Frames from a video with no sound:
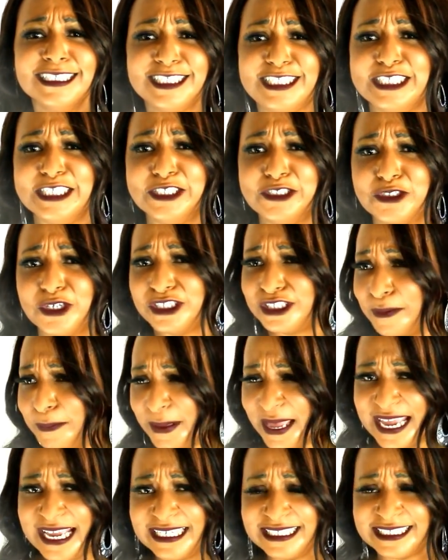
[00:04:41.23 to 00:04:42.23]
She enjoys the
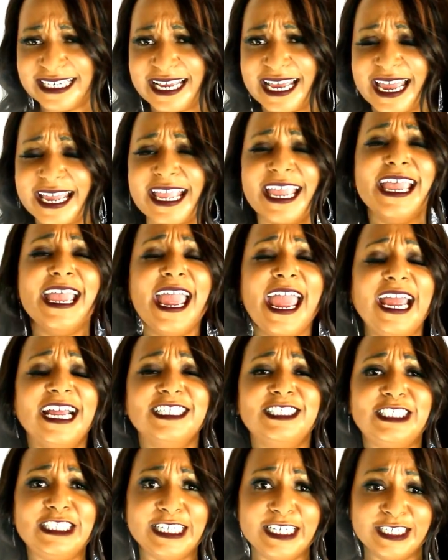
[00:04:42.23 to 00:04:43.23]
paycheck,
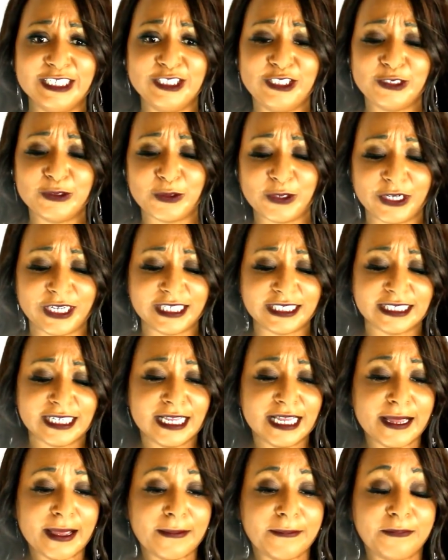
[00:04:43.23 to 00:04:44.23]
and she enjoys
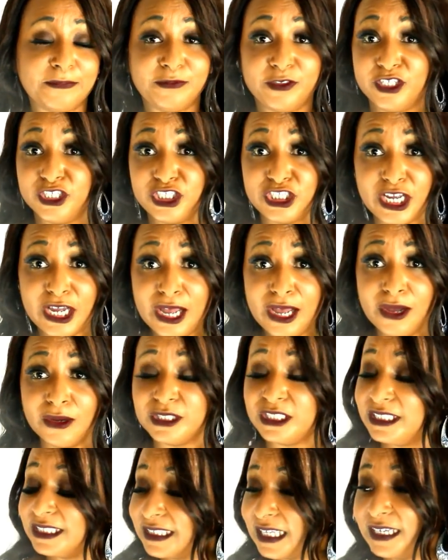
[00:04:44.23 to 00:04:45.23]
the
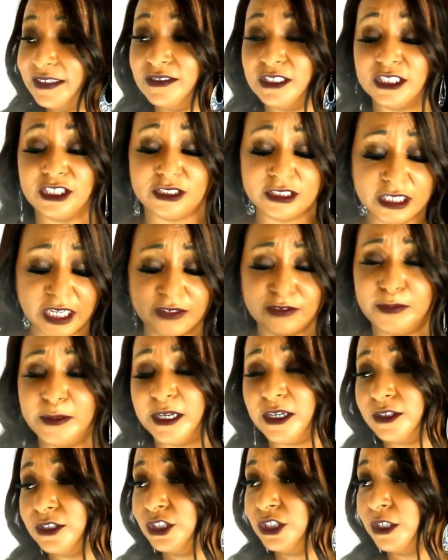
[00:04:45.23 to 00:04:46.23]
show. She loves
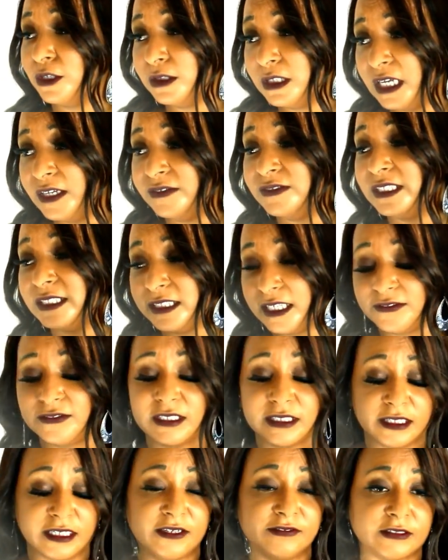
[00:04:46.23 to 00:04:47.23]
being on the show. Loves
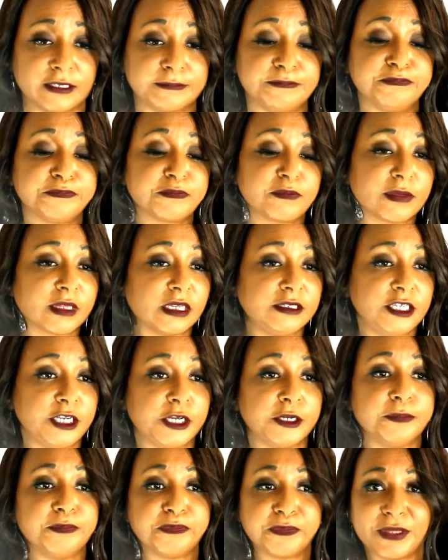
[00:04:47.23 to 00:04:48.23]
it. You
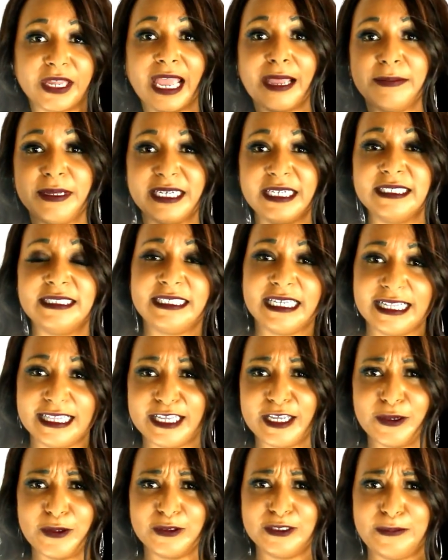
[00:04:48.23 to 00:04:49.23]
know, I mean, until
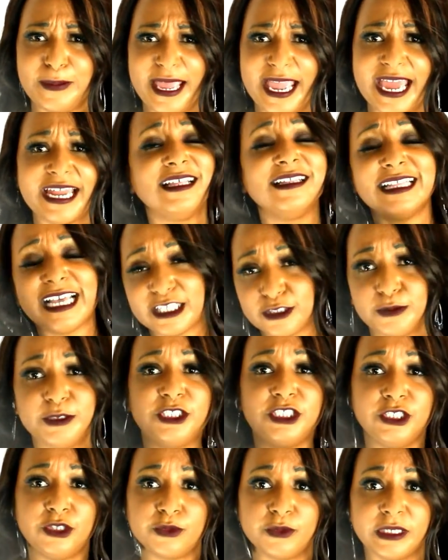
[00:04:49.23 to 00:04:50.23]
it goes bad. That's when
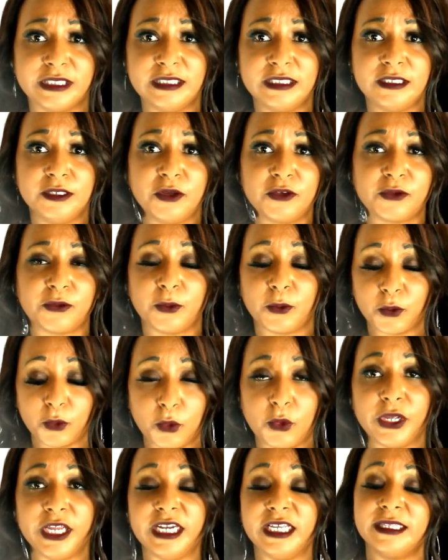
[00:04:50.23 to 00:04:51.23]
she threatens to
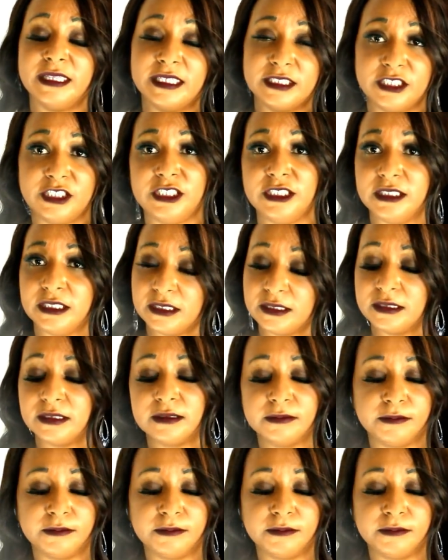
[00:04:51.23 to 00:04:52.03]
quit, and then she,